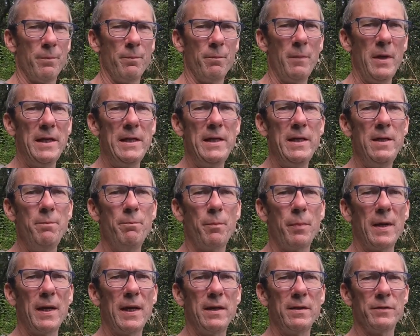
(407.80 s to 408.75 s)
Many
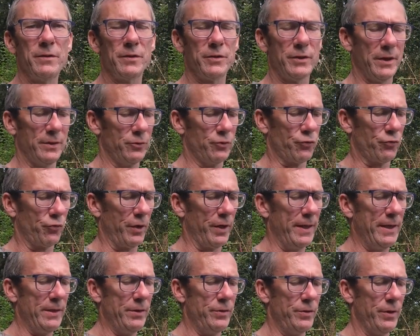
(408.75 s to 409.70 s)
plants and
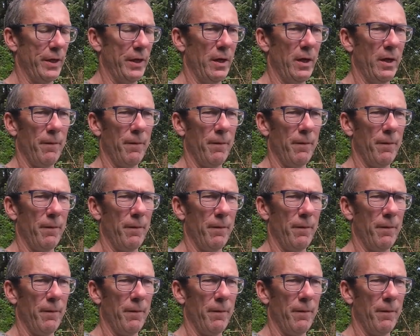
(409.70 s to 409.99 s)
trees